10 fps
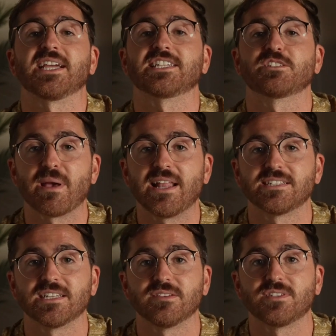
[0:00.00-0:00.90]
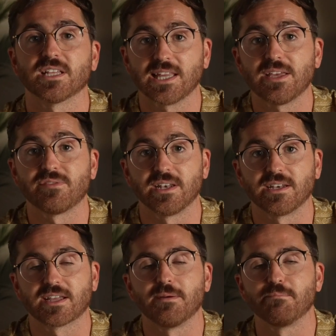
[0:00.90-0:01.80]
expensive to live
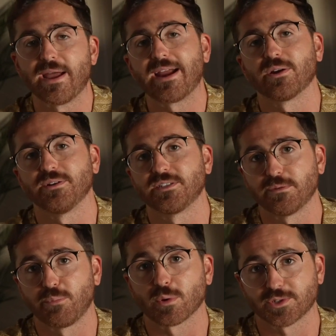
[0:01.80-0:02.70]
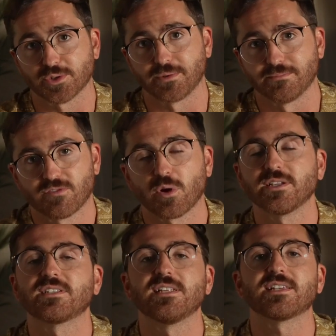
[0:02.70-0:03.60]
in compared to Portugal. For
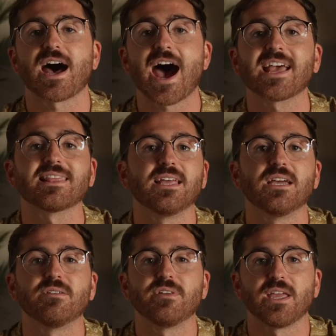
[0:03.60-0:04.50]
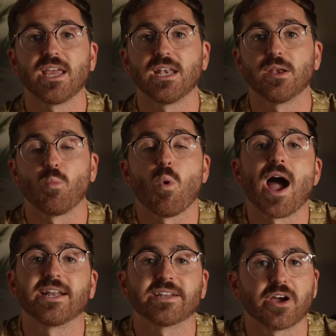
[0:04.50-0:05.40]
instance, I live in
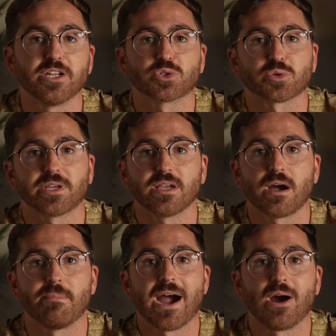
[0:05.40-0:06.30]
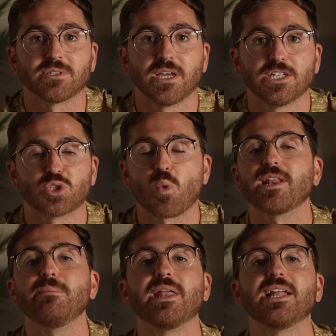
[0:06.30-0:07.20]
wine country about
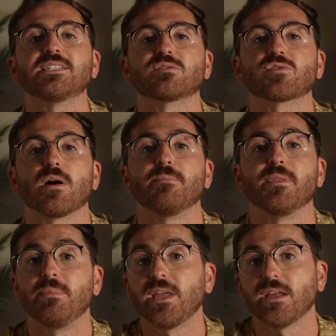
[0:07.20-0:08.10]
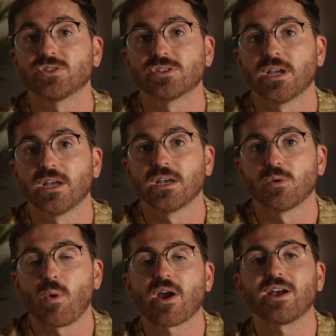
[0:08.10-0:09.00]
20 minutes from the beach.
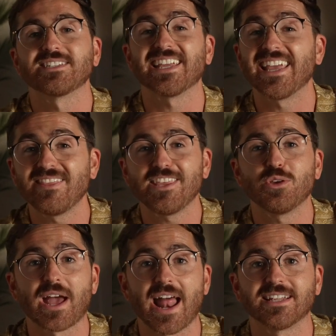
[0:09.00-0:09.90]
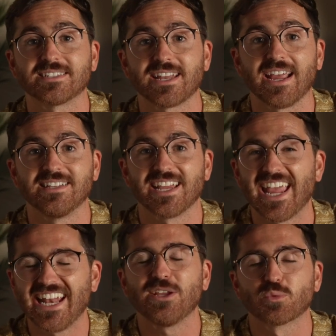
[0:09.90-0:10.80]
Whereas in the United States,
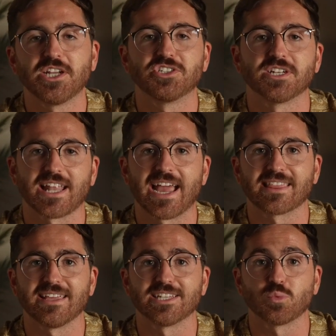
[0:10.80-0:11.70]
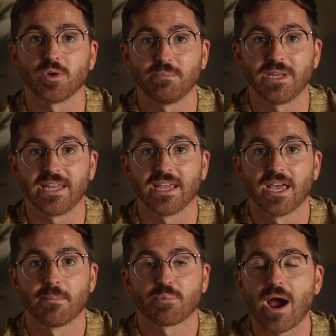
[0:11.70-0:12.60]
any region like this would be
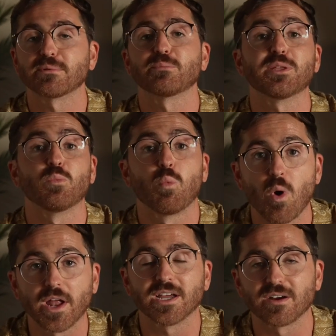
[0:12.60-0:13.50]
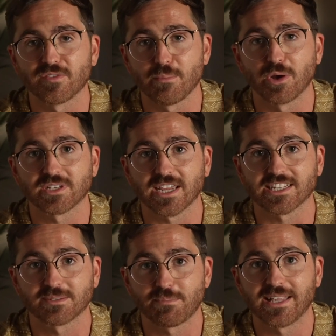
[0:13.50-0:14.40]
probably one of the most
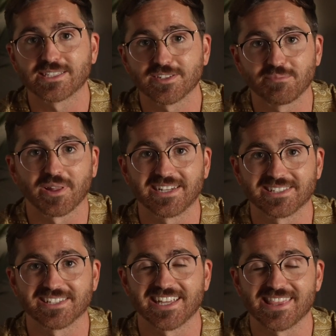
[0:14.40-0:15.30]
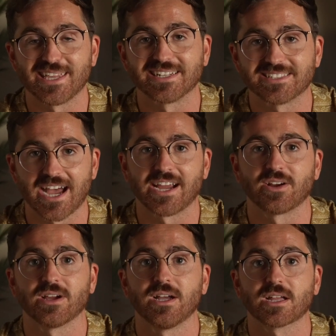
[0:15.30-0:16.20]
expensive places in the
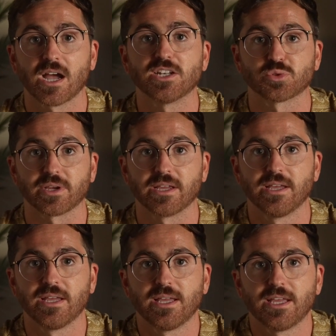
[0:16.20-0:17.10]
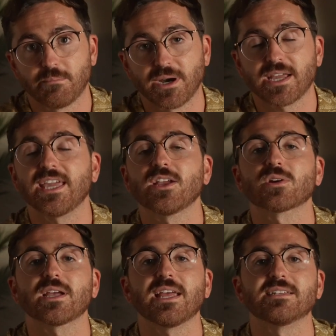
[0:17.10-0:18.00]
entire country. But
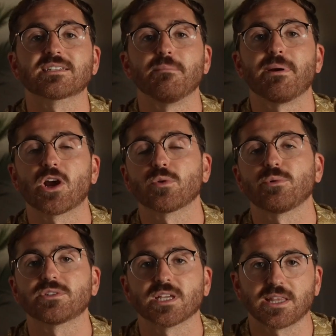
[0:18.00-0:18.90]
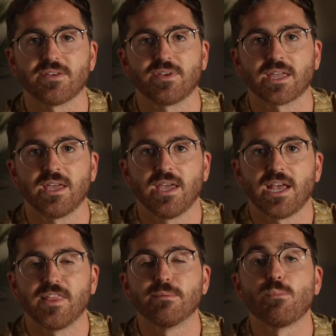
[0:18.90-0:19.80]
here it is comparable to living
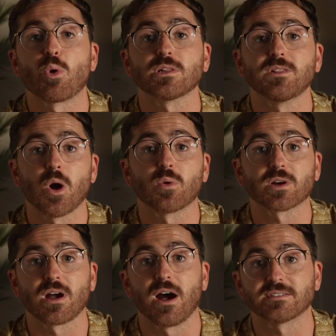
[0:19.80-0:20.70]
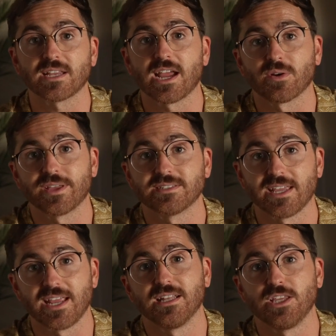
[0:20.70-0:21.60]
in the more lower cost areas
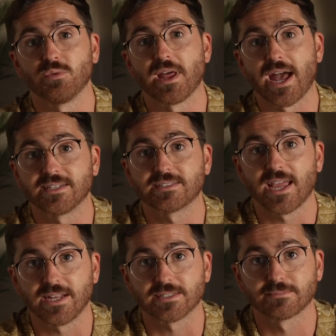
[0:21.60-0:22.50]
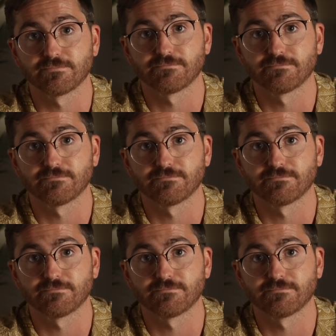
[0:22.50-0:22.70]
in the United States.